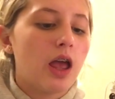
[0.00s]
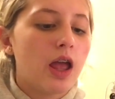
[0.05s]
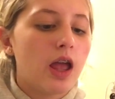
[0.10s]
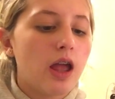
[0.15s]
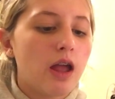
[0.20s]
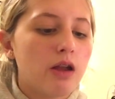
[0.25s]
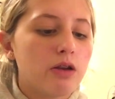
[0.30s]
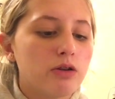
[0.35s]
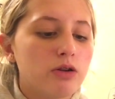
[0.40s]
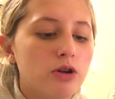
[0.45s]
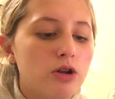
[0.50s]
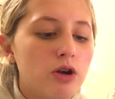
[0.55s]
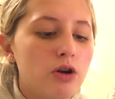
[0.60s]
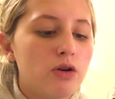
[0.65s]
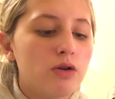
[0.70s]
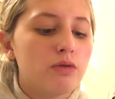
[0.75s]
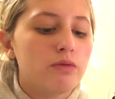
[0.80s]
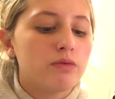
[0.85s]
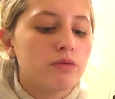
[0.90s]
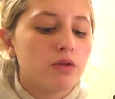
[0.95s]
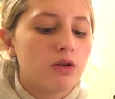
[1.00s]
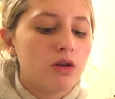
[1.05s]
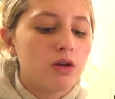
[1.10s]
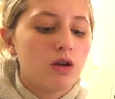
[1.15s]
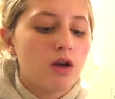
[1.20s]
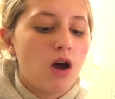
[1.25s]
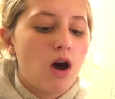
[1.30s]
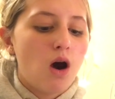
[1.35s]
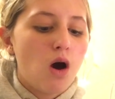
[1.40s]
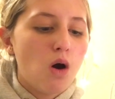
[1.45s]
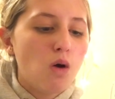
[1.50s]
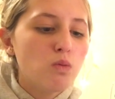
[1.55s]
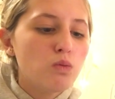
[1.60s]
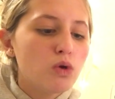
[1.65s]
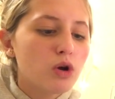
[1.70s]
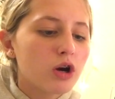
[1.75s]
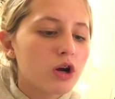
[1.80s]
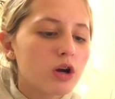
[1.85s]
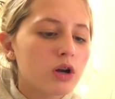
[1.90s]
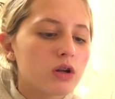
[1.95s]
And you know,
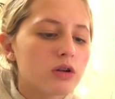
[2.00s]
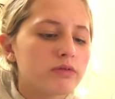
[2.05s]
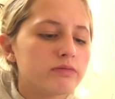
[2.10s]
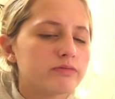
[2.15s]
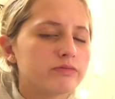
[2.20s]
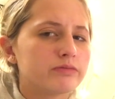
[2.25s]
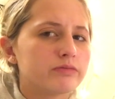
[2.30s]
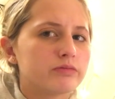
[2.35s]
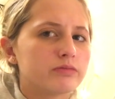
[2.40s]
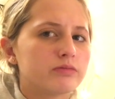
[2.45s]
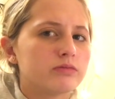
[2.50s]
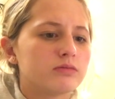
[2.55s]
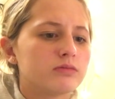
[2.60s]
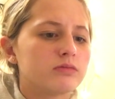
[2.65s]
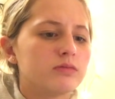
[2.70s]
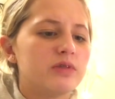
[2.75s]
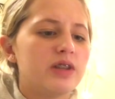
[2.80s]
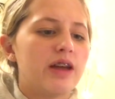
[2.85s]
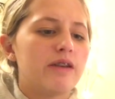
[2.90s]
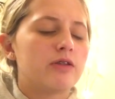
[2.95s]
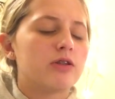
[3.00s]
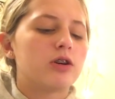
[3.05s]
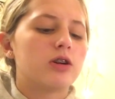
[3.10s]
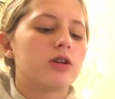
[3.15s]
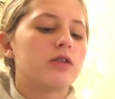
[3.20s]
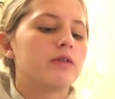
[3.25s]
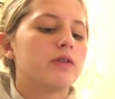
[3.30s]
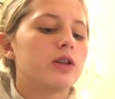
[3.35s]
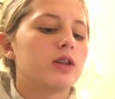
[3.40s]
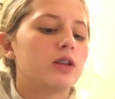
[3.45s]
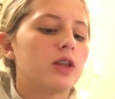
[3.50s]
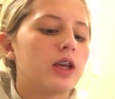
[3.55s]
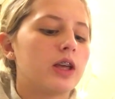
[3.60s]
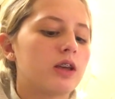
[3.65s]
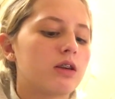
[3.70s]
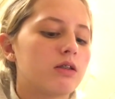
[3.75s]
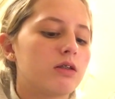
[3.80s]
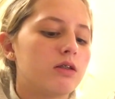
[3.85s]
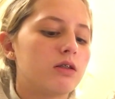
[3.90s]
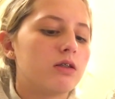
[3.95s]
homework, never heard of it.
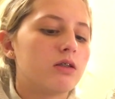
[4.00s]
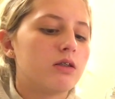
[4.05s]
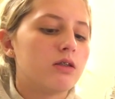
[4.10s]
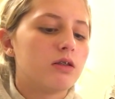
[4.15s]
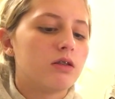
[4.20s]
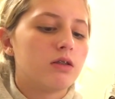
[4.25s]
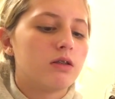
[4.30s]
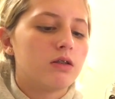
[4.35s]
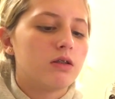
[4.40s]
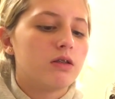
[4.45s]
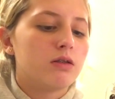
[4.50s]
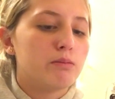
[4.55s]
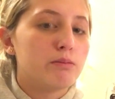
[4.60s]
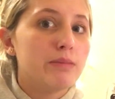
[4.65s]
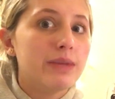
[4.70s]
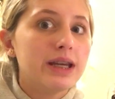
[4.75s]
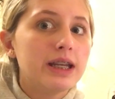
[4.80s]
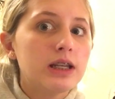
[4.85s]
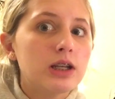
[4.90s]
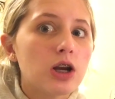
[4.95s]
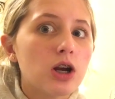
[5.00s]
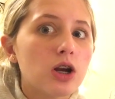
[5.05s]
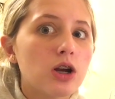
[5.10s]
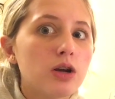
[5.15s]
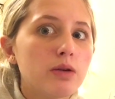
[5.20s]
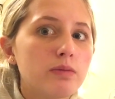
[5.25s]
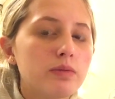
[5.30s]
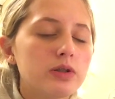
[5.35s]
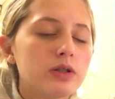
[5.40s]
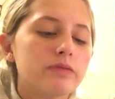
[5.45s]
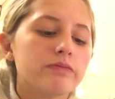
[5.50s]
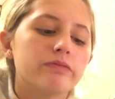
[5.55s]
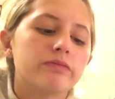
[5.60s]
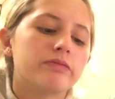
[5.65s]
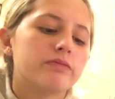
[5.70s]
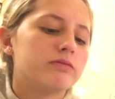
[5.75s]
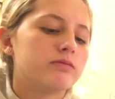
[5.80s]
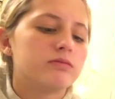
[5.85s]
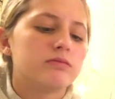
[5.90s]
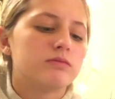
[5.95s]
Like, midterms,
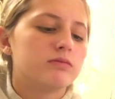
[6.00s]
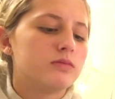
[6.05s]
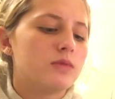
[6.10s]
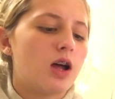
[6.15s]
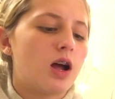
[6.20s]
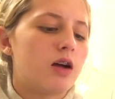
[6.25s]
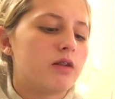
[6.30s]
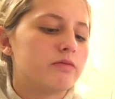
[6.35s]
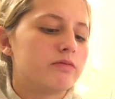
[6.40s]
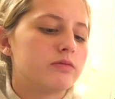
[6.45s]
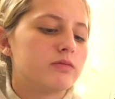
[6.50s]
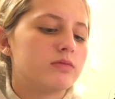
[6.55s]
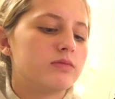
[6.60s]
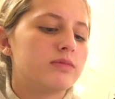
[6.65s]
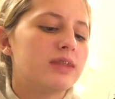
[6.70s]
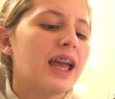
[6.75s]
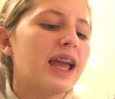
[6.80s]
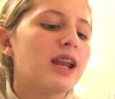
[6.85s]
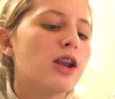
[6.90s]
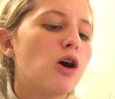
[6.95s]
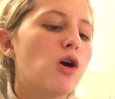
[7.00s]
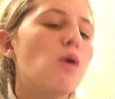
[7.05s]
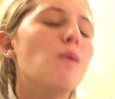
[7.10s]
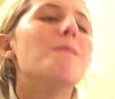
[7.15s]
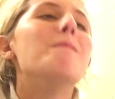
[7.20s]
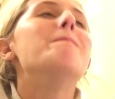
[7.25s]
nah, they don't